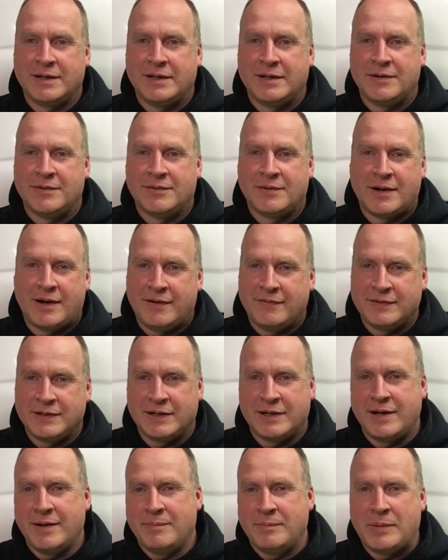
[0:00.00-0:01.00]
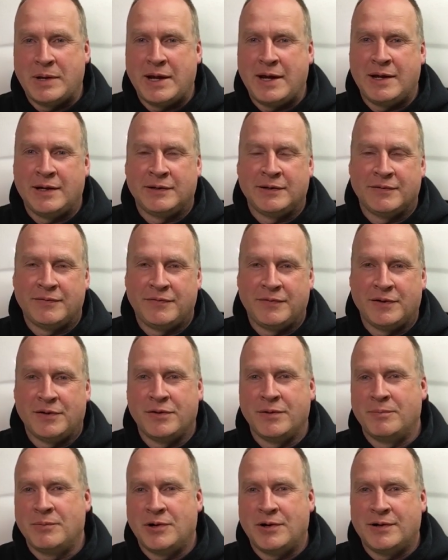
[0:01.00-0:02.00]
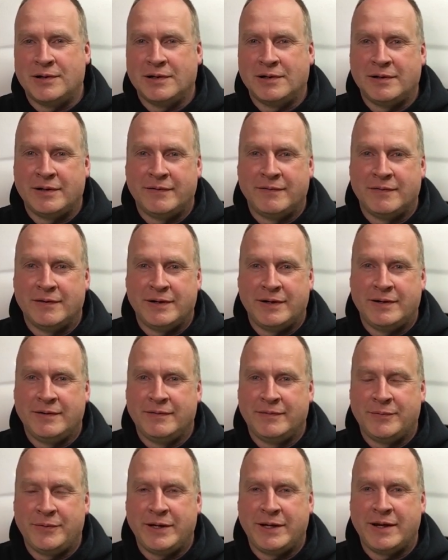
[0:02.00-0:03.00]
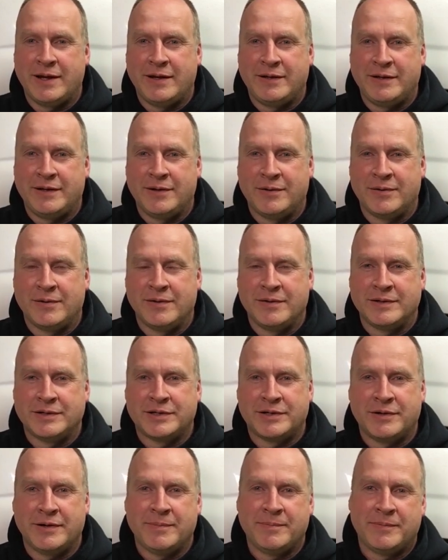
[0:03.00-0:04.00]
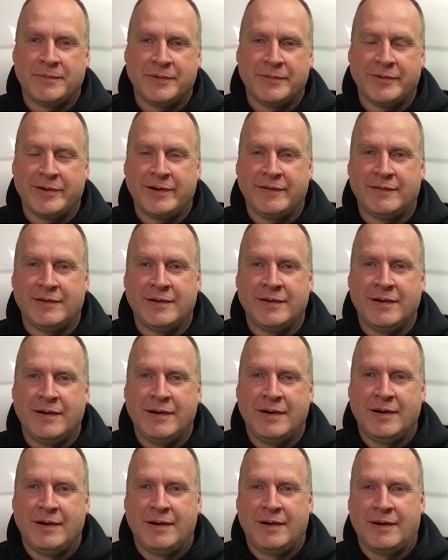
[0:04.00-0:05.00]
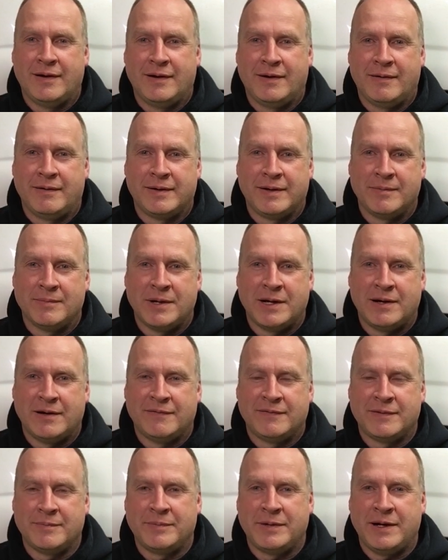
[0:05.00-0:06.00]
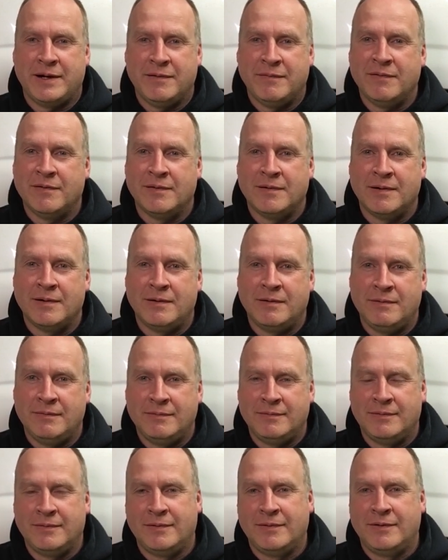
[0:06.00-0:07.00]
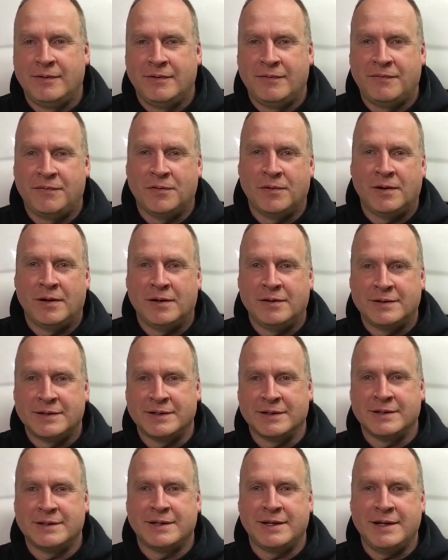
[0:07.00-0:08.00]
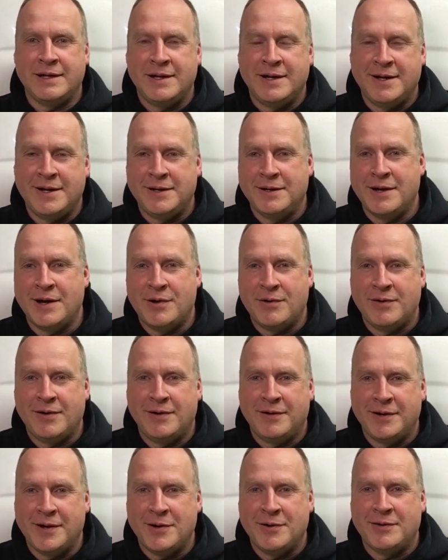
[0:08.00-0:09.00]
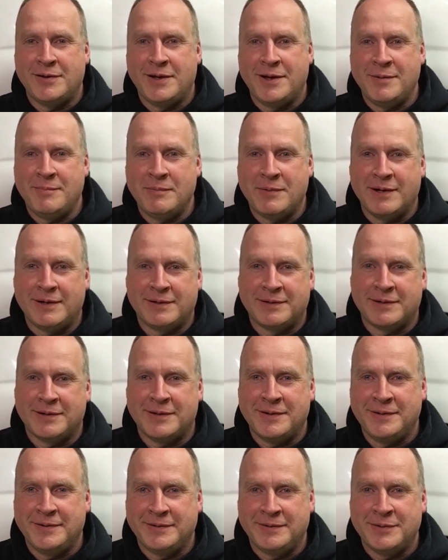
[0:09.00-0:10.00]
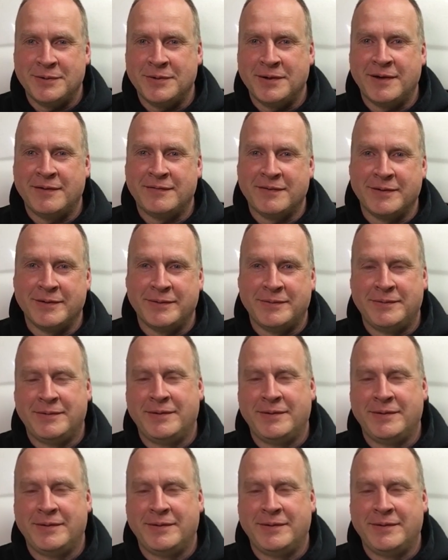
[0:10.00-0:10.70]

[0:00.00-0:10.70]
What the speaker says: You don't have to keep paying to fill the bottle every weekend you go to the strip or whatever. You might have to pay for a 4L60E now and then, but don't have to